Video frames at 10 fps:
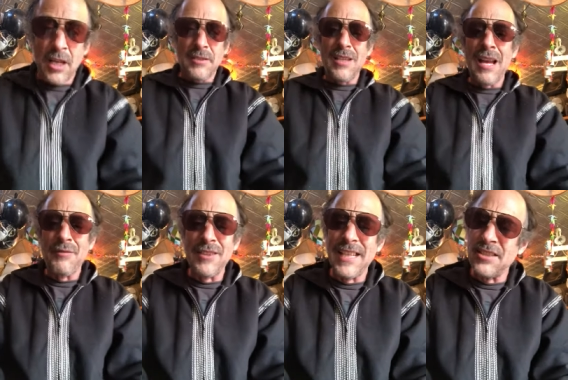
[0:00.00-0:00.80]
Did I
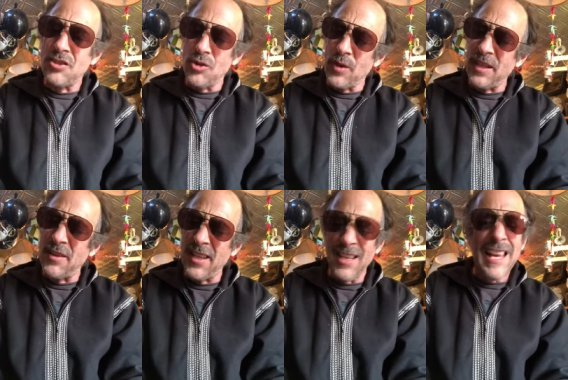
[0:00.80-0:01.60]
forget to do
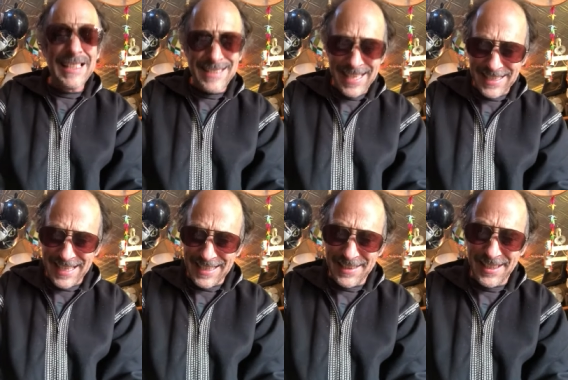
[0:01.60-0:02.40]
anything? Take
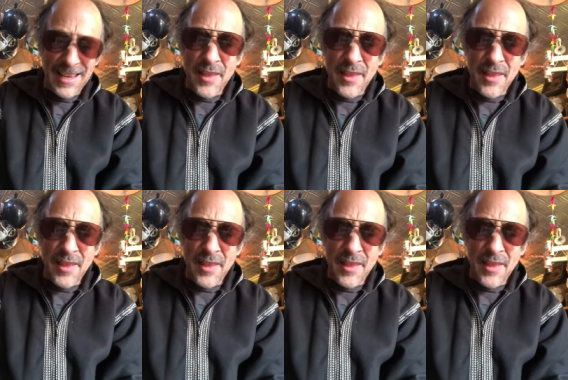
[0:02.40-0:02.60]
anything?